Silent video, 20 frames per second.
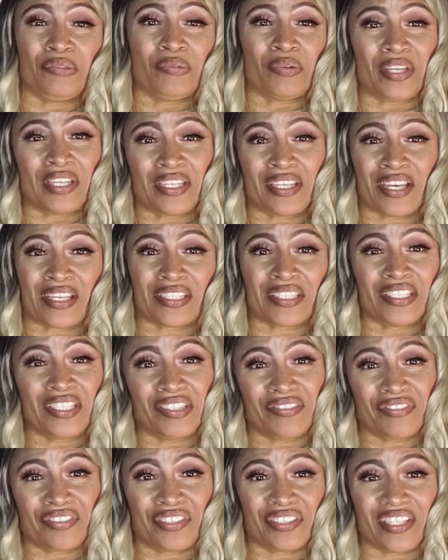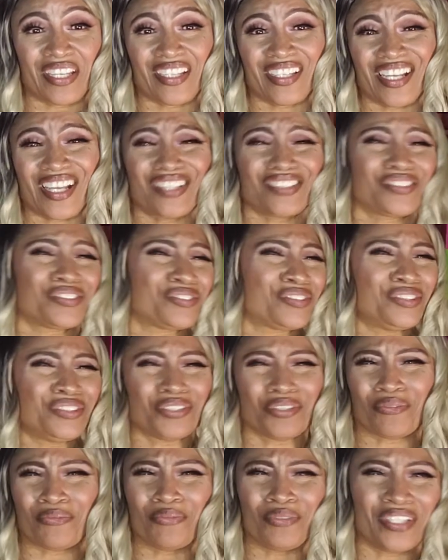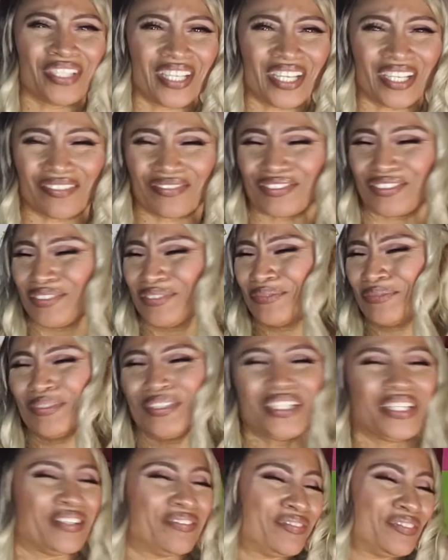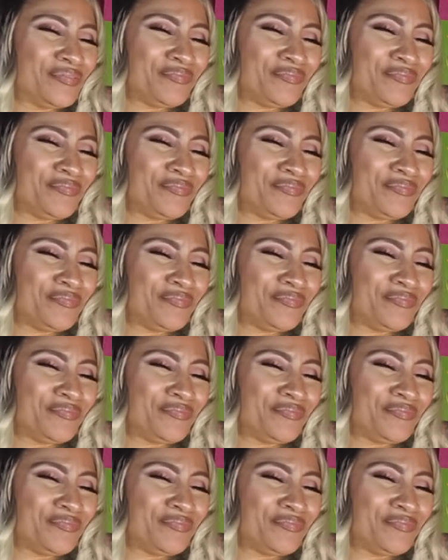ain't gotta give her that house or whatever.